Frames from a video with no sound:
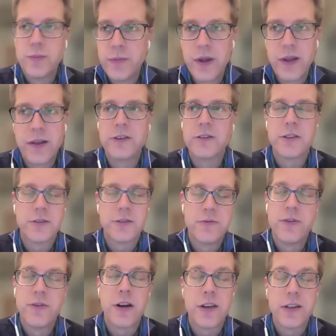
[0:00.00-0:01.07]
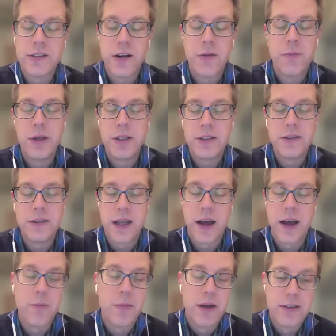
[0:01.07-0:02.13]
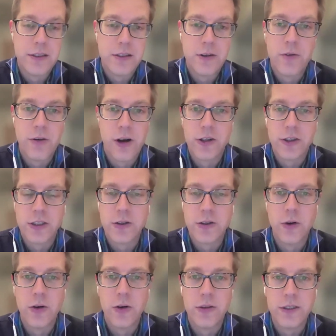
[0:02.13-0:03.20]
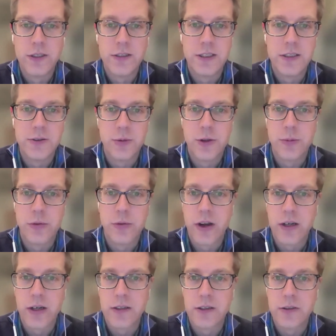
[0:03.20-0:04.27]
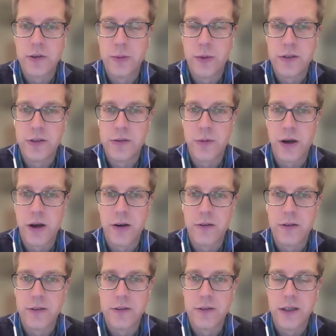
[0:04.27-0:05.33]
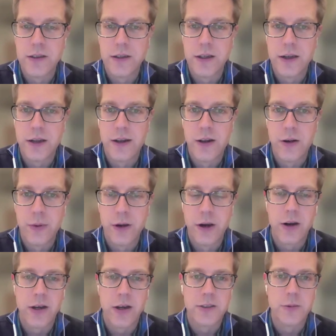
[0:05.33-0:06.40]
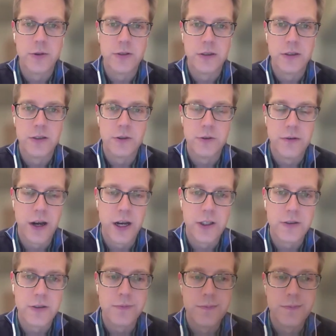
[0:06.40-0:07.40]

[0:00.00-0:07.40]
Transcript: there's various sub pieces of that, but as an overarching goal, it's really perfecting this new business model and helping our customers in this new fashion.